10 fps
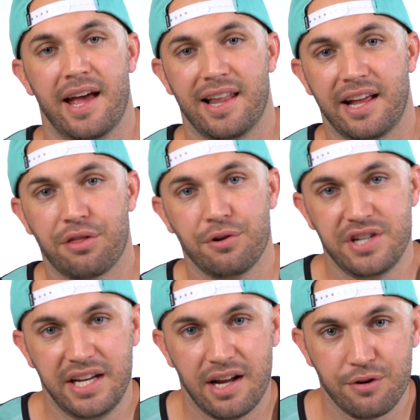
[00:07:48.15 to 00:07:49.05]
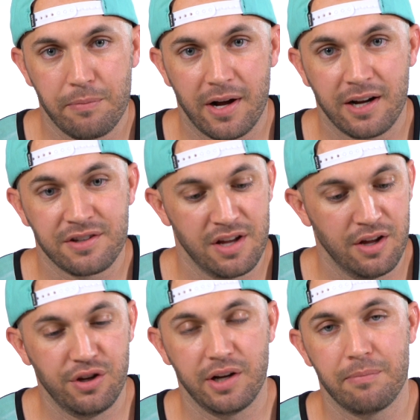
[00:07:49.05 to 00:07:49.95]
At like 1,300 bucks,
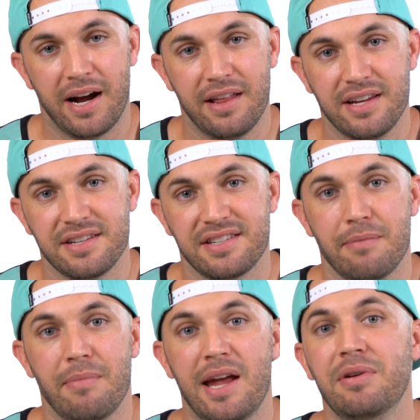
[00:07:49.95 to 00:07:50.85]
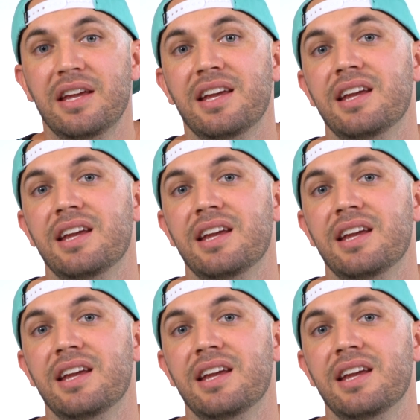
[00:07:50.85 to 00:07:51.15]
you can buy this and maybe